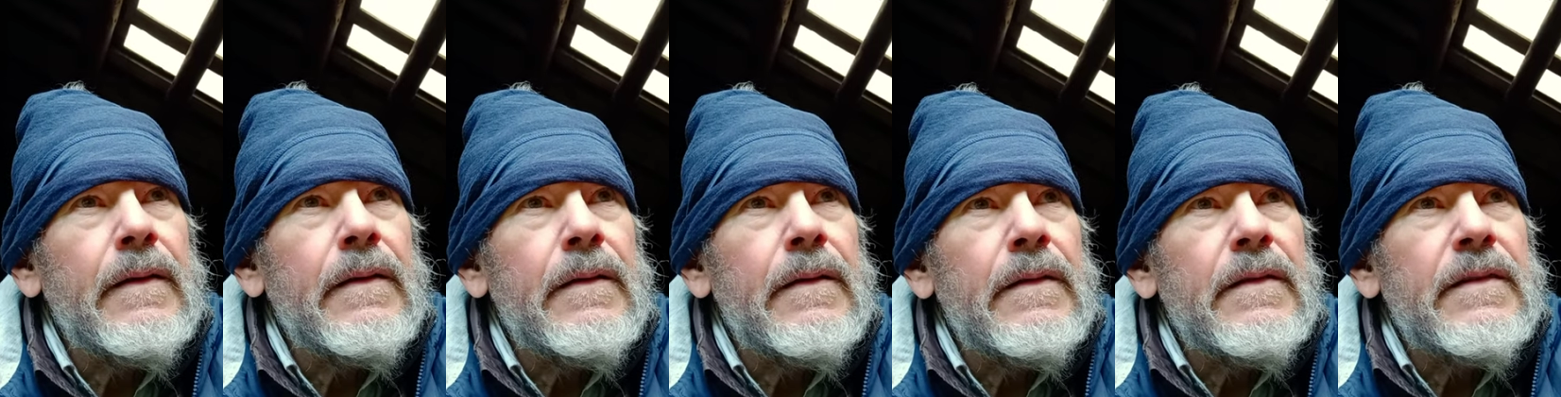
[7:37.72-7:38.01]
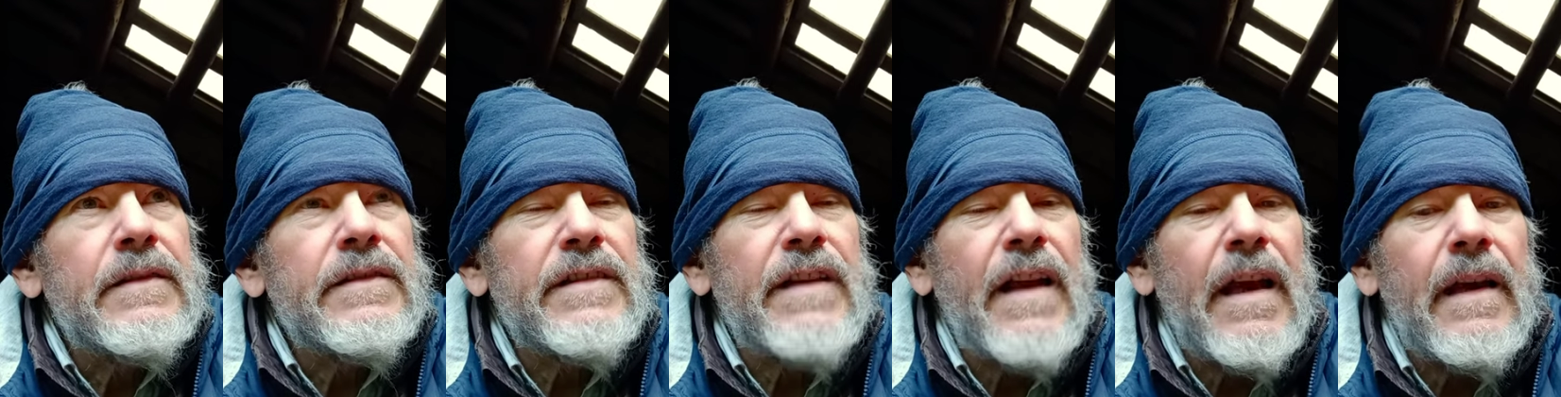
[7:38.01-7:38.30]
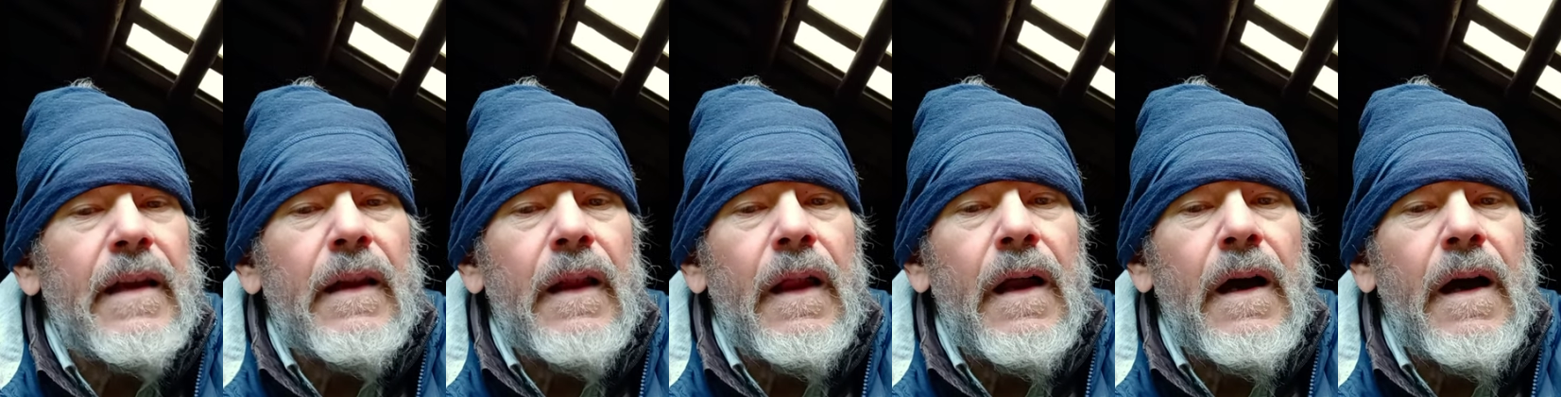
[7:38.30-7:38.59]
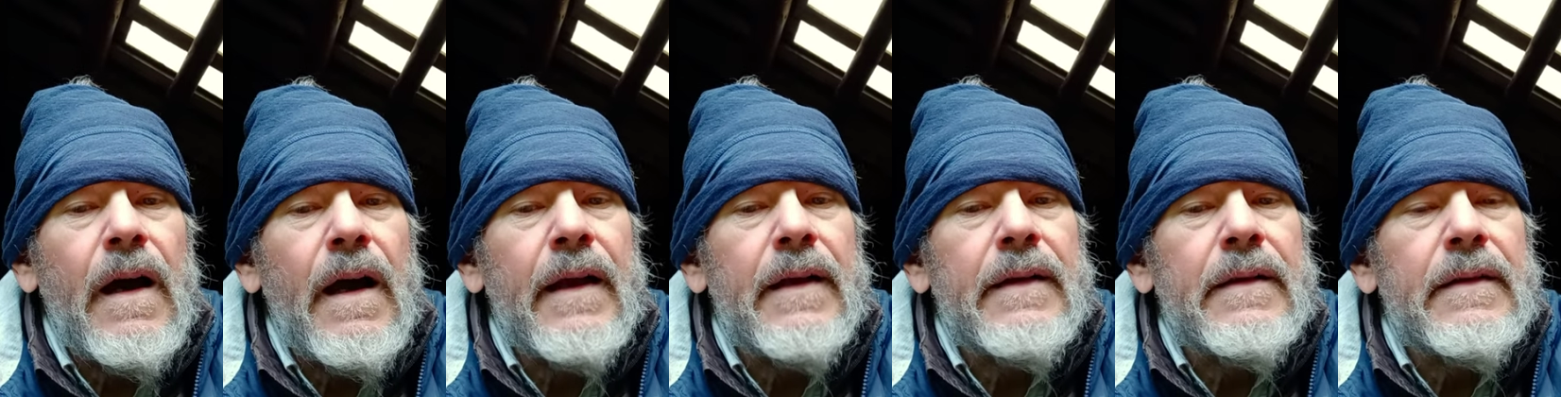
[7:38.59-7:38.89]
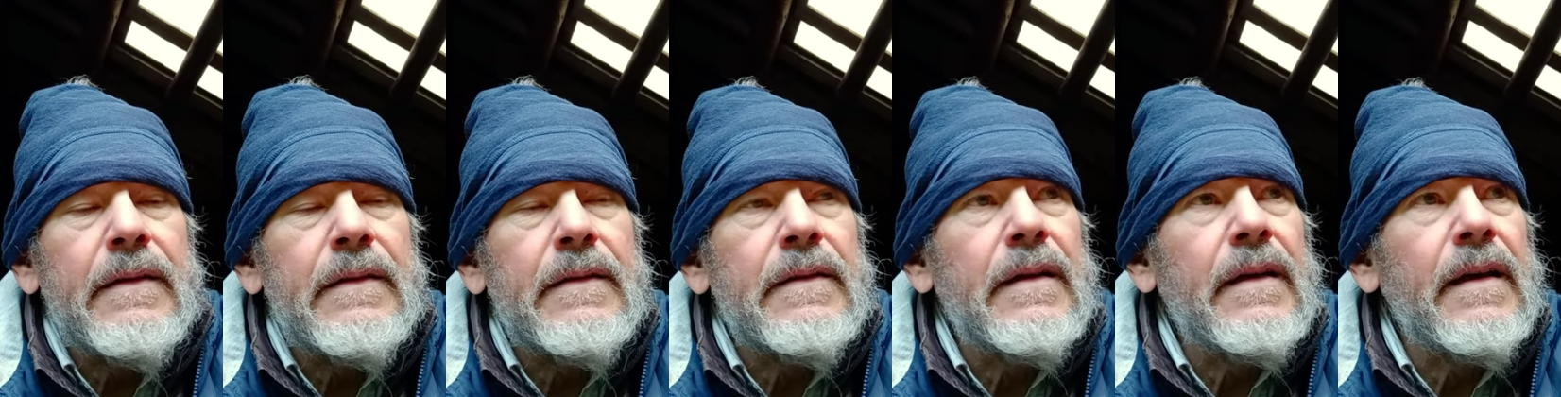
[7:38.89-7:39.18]
state line,
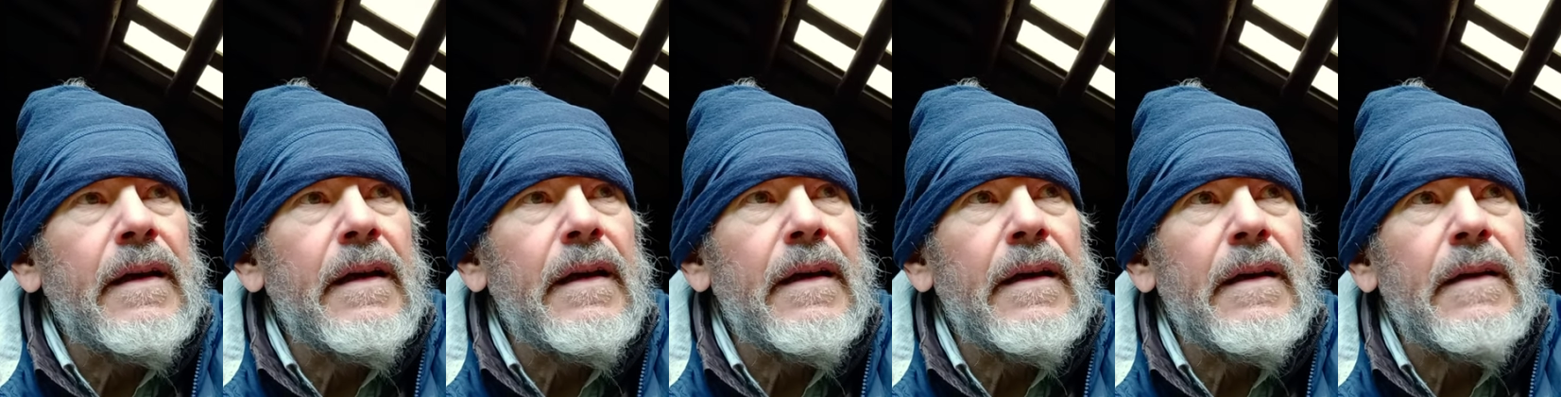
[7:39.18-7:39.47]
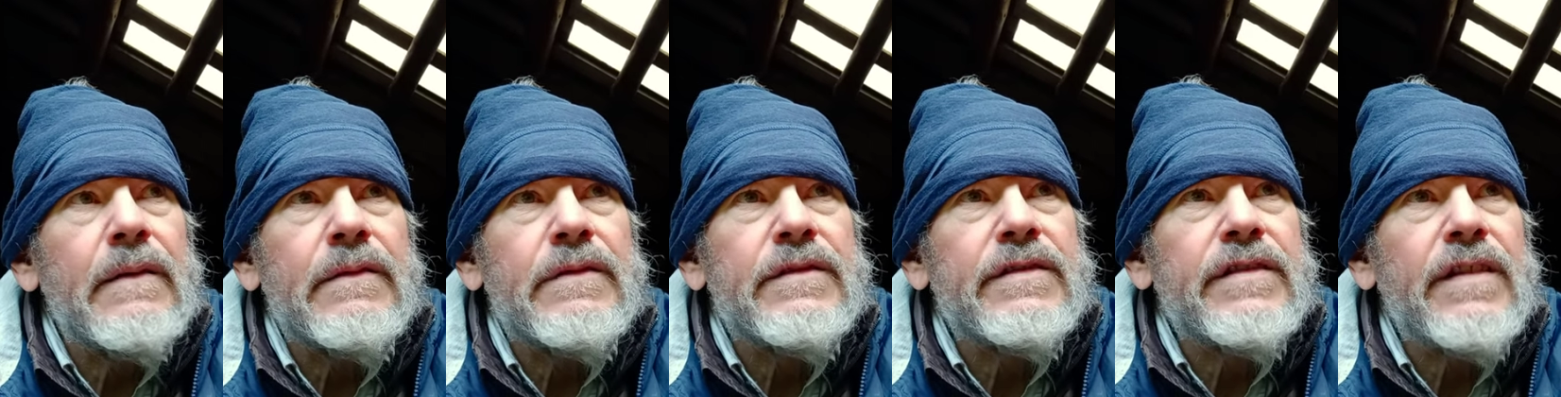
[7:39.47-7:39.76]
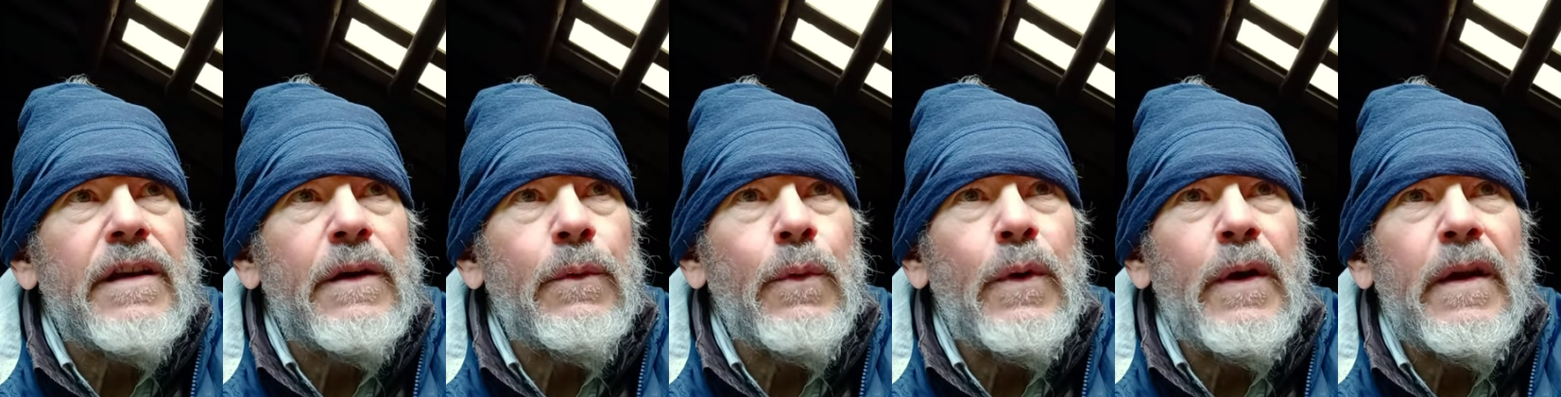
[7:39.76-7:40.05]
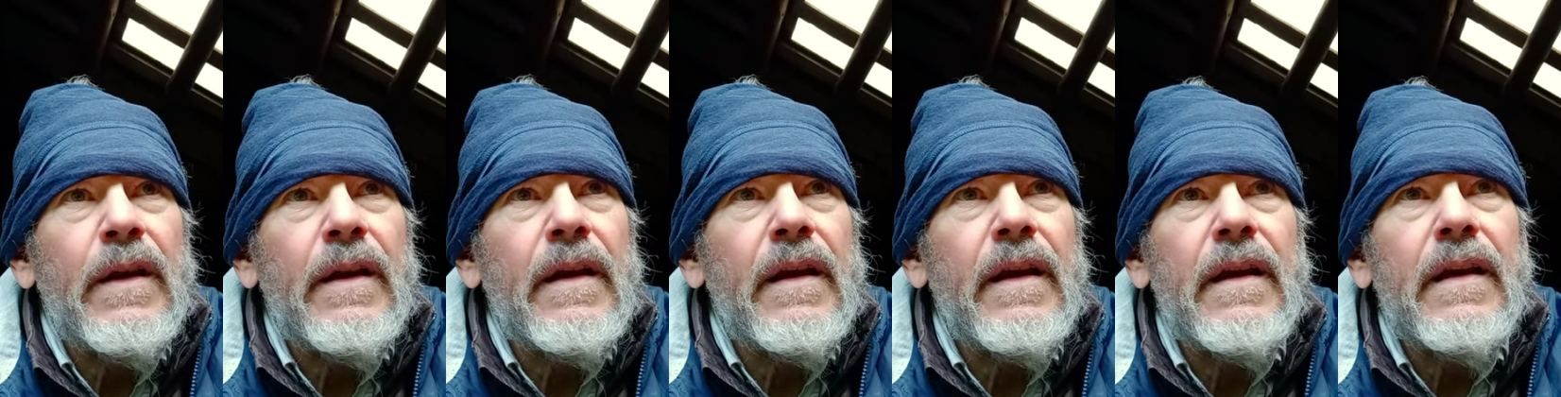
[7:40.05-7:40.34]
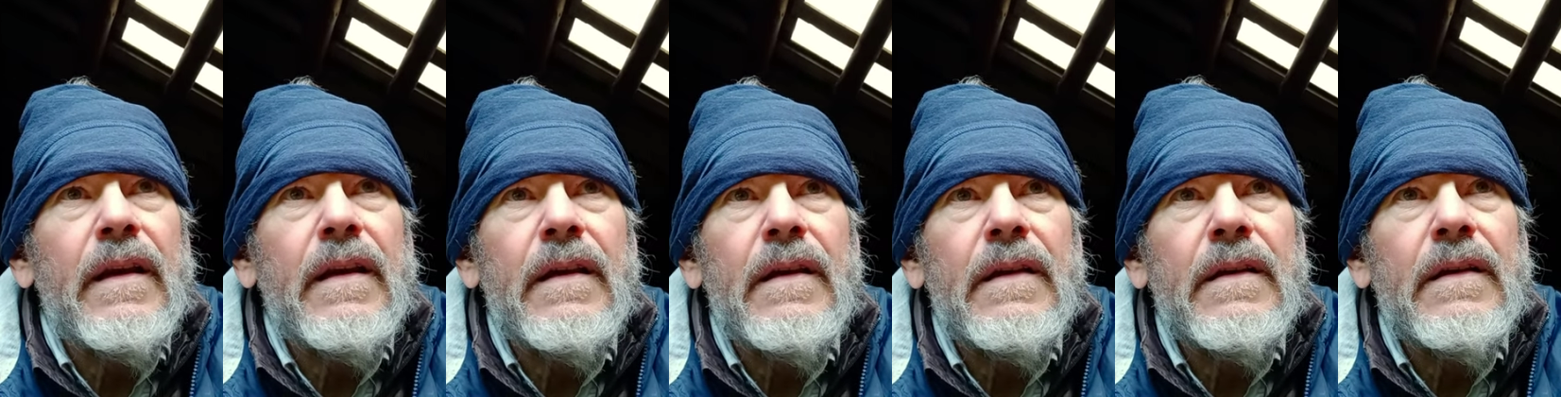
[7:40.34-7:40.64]
and it was so
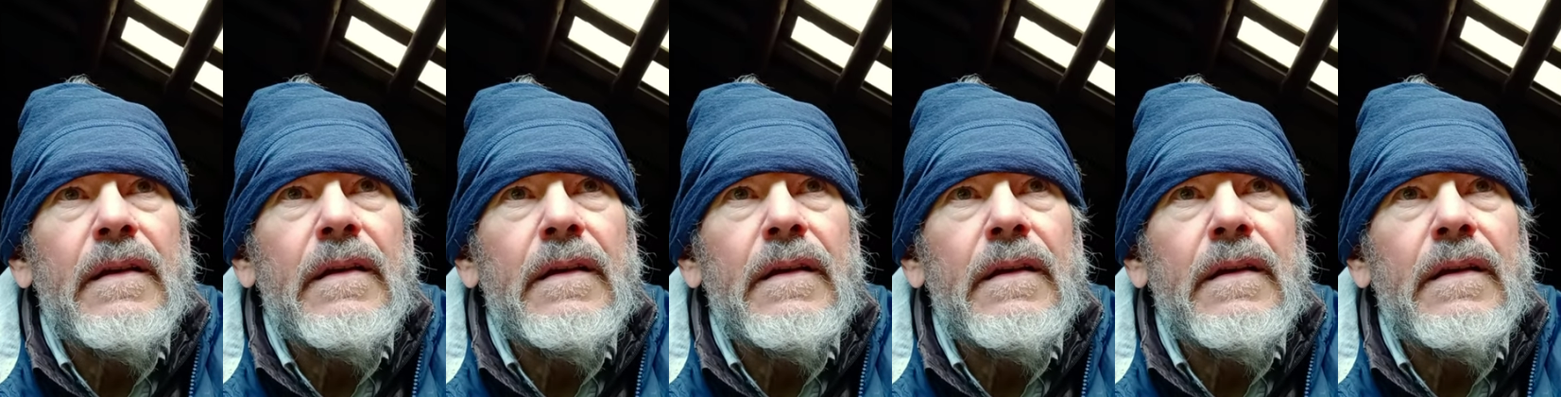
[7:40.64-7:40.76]
windy.